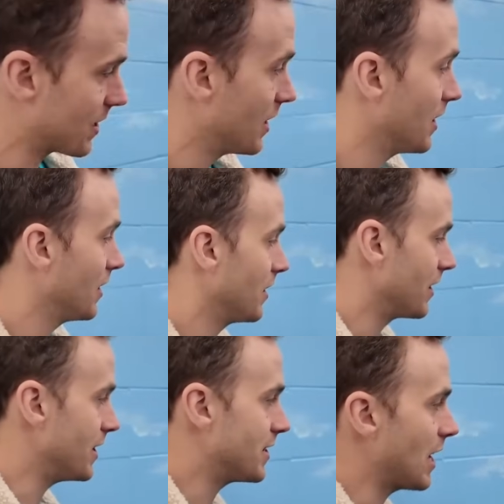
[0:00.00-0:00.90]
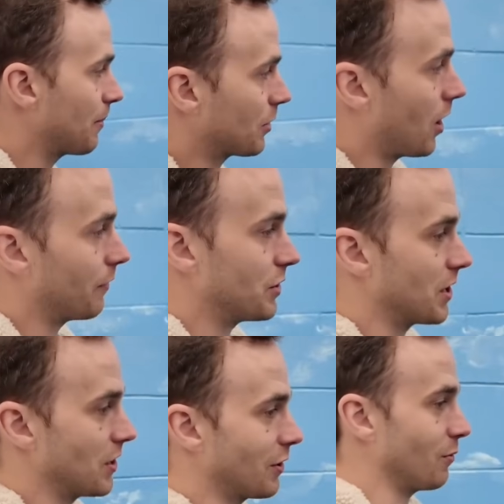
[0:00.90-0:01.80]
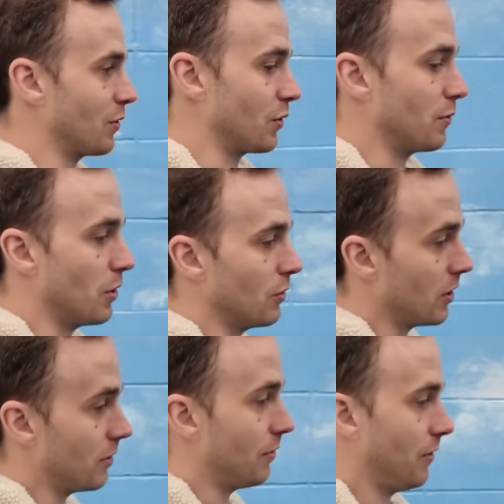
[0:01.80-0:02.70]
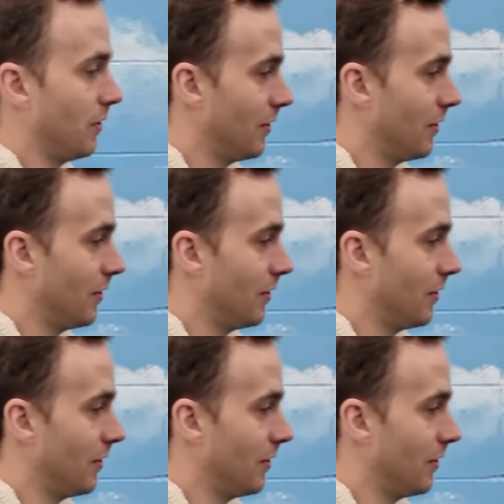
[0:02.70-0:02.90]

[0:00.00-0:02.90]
this in-depth conversation with you about life.